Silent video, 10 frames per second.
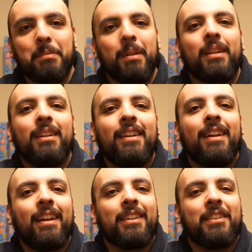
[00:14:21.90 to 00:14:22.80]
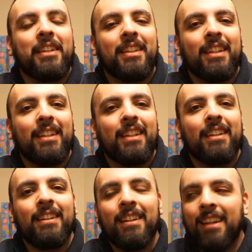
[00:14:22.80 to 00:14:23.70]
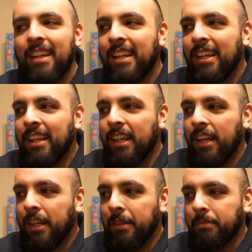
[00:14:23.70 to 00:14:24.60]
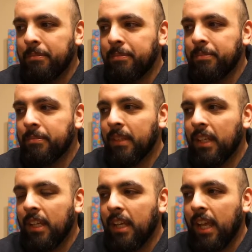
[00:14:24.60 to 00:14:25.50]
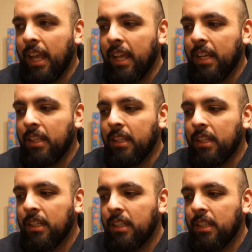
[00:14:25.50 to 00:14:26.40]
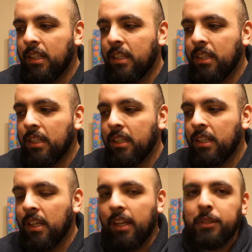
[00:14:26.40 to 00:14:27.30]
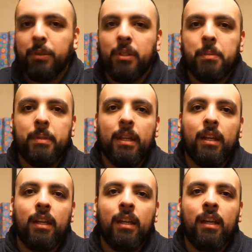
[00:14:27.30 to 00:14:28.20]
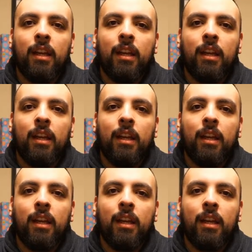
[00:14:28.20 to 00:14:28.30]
Sure, but I you get the idea. Um, and I just really hope that,